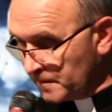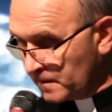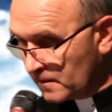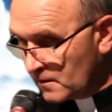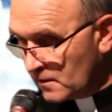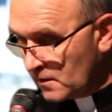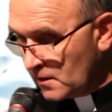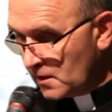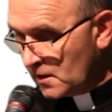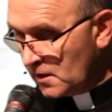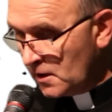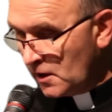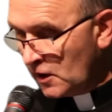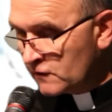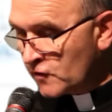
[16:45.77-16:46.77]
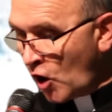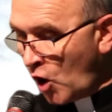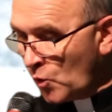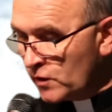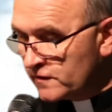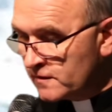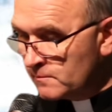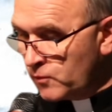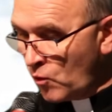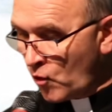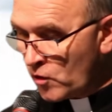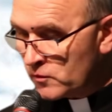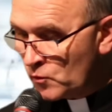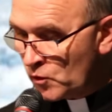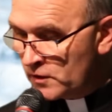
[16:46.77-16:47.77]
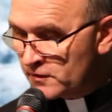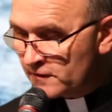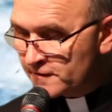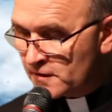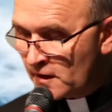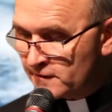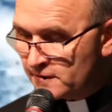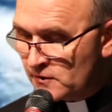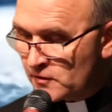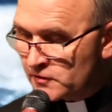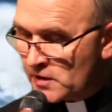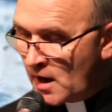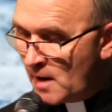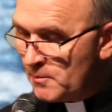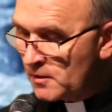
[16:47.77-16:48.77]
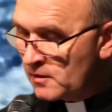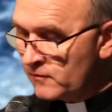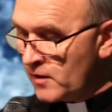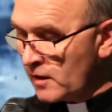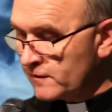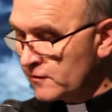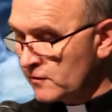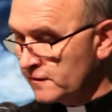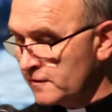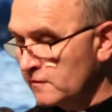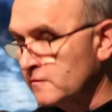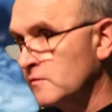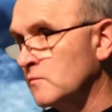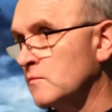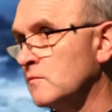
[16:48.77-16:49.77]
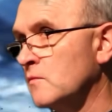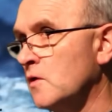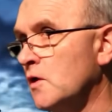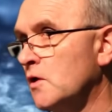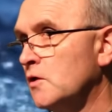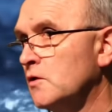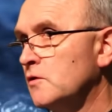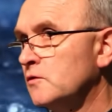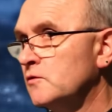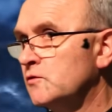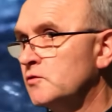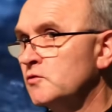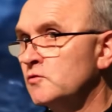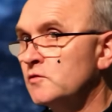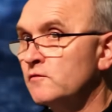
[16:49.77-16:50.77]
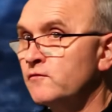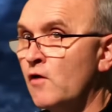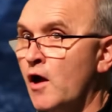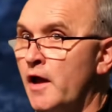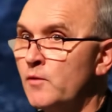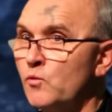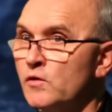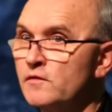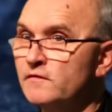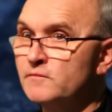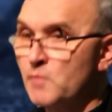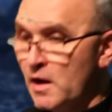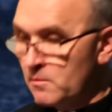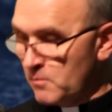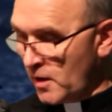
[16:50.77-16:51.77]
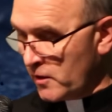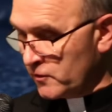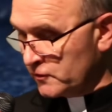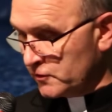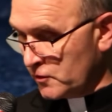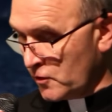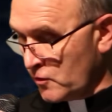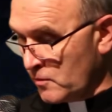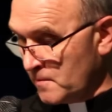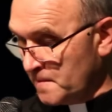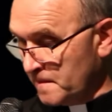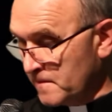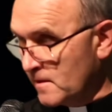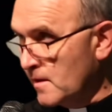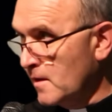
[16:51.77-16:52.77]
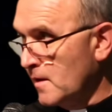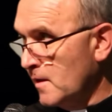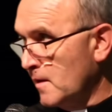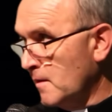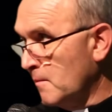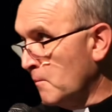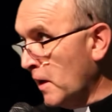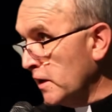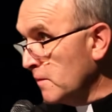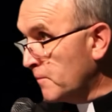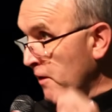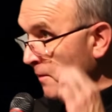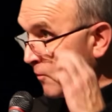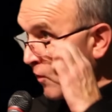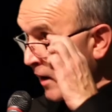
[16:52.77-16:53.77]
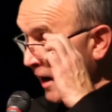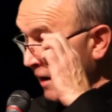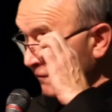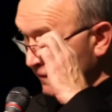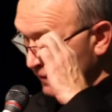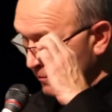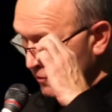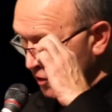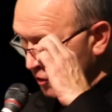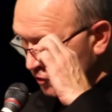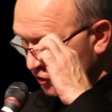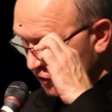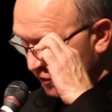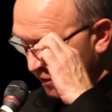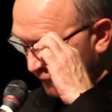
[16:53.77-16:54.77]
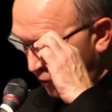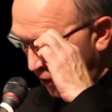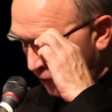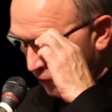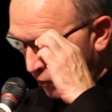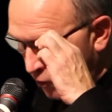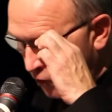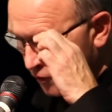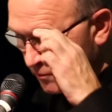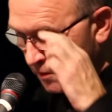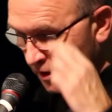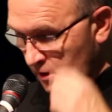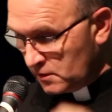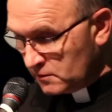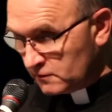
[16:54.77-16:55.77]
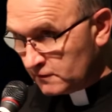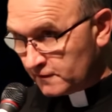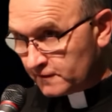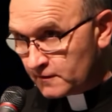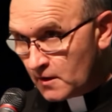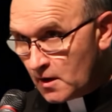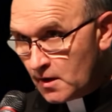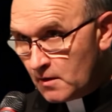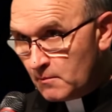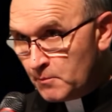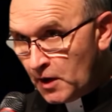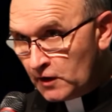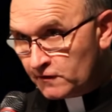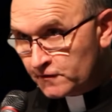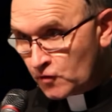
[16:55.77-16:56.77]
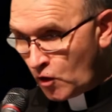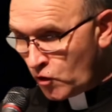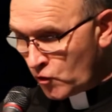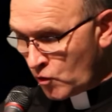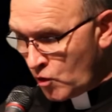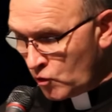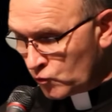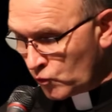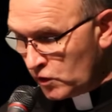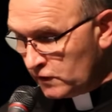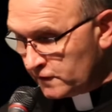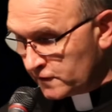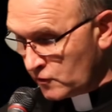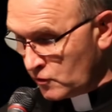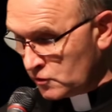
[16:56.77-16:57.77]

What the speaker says: One evening, Michael found Robbie in the garage, surrounded by George's tools, hammering nails into a plank in a pattern that looked like a star. "What are you doing?" Michael asked, his voice shaking.